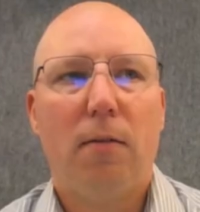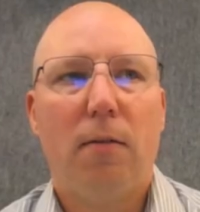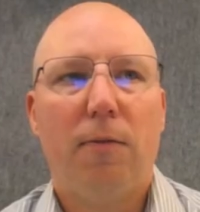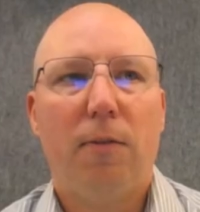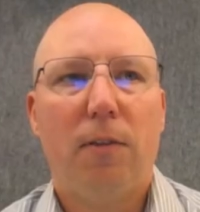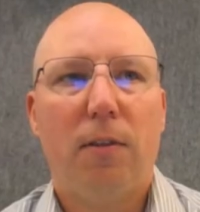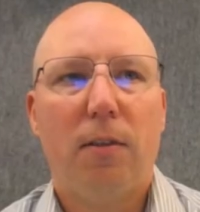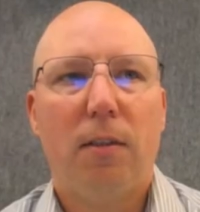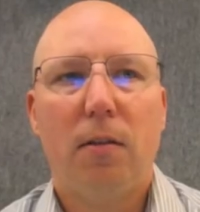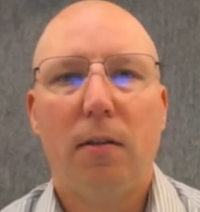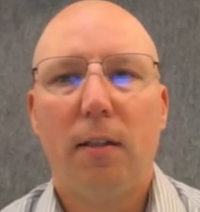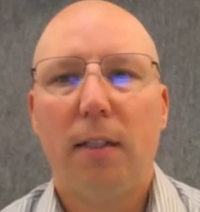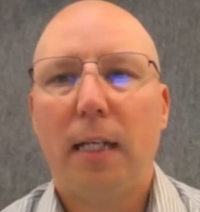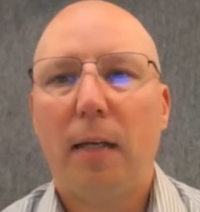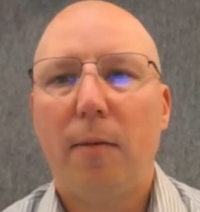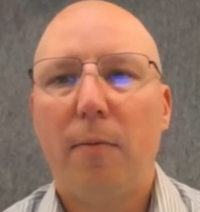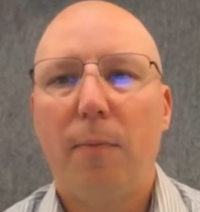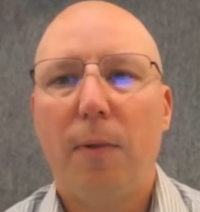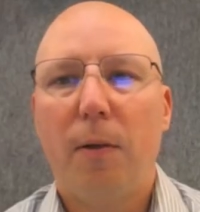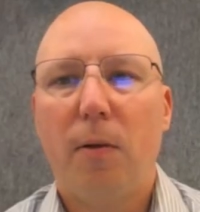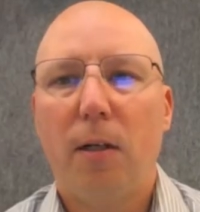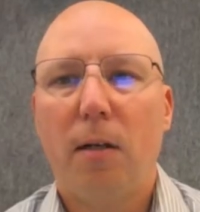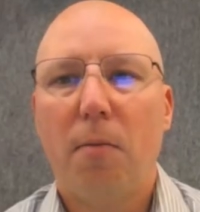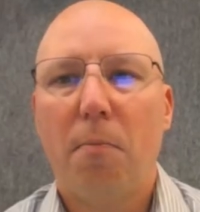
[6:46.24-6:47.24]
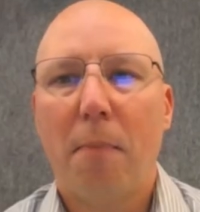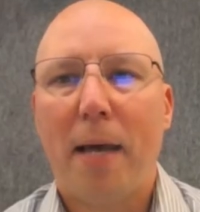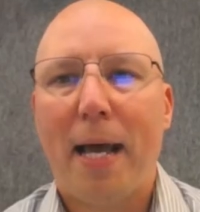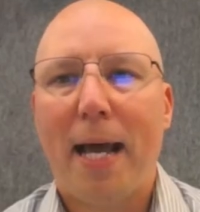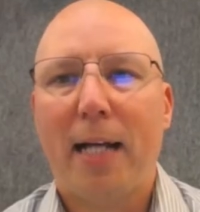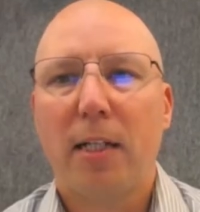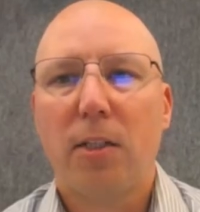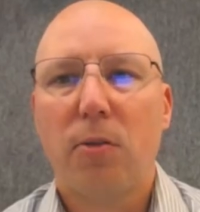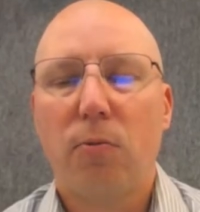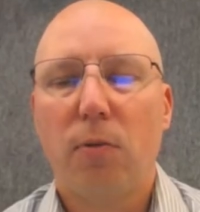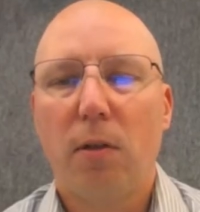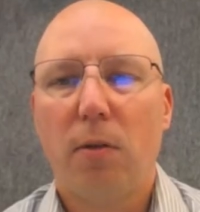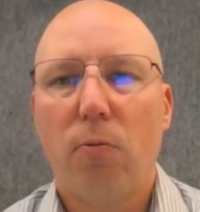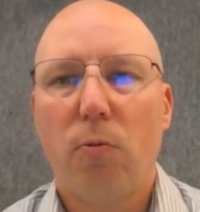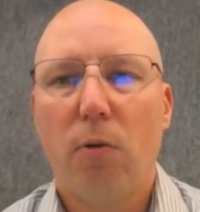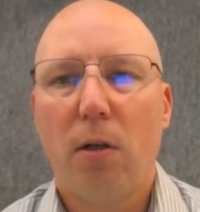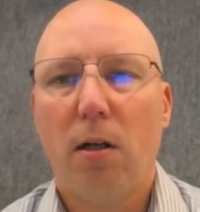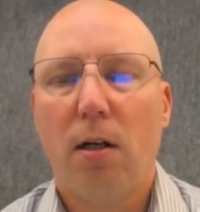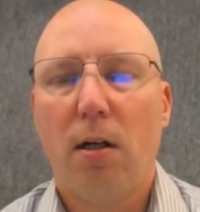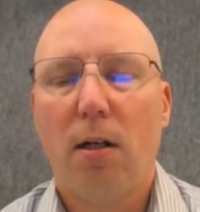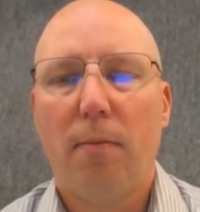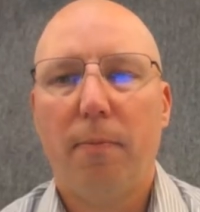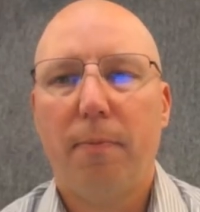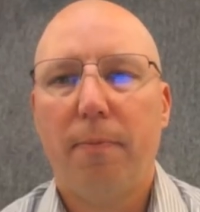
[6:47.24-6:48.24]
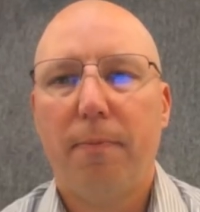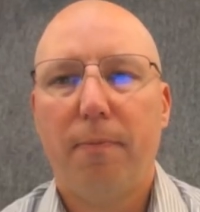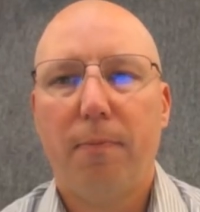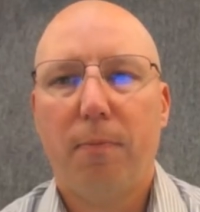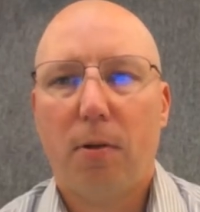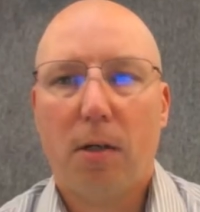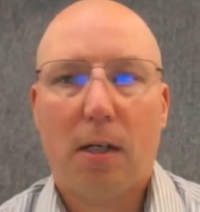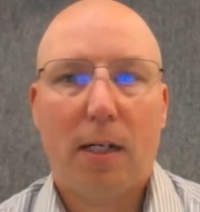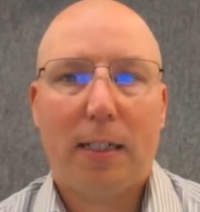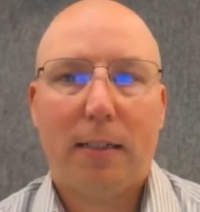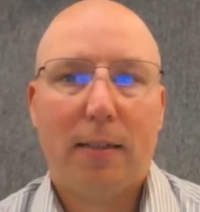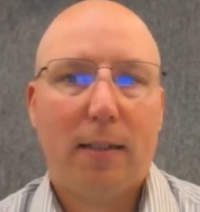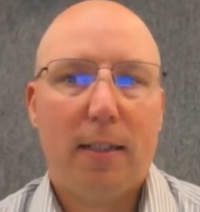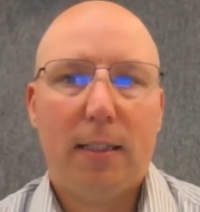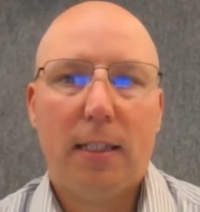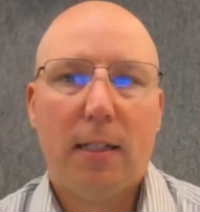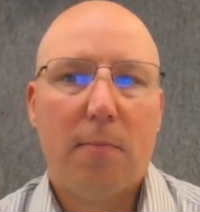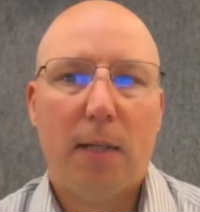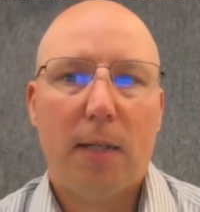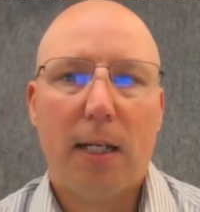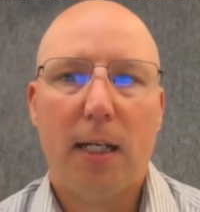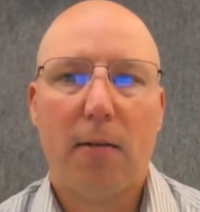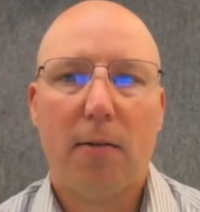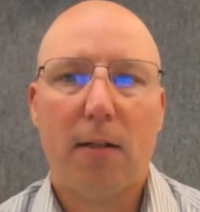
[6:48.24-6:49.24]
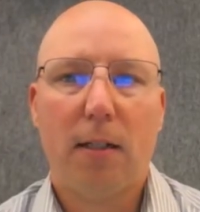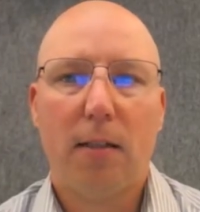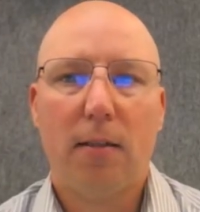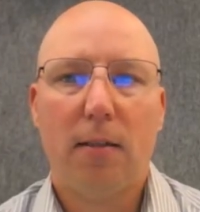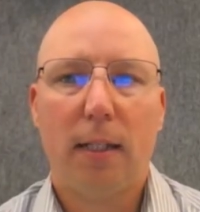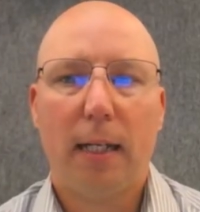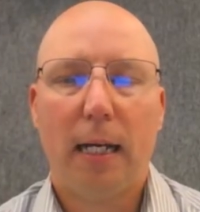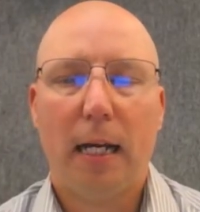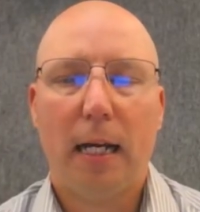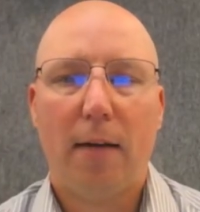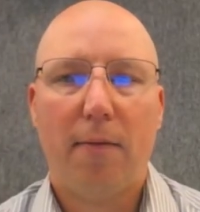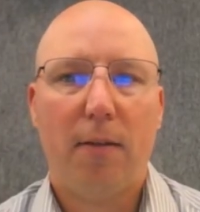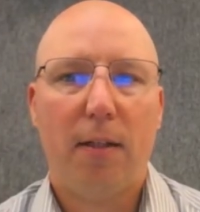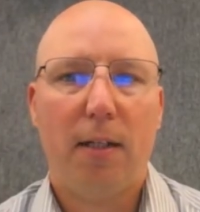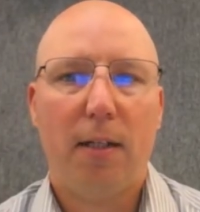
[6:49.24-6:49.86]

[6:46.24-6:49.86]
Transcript: facility capability match with what our product needs to make, right? Do they have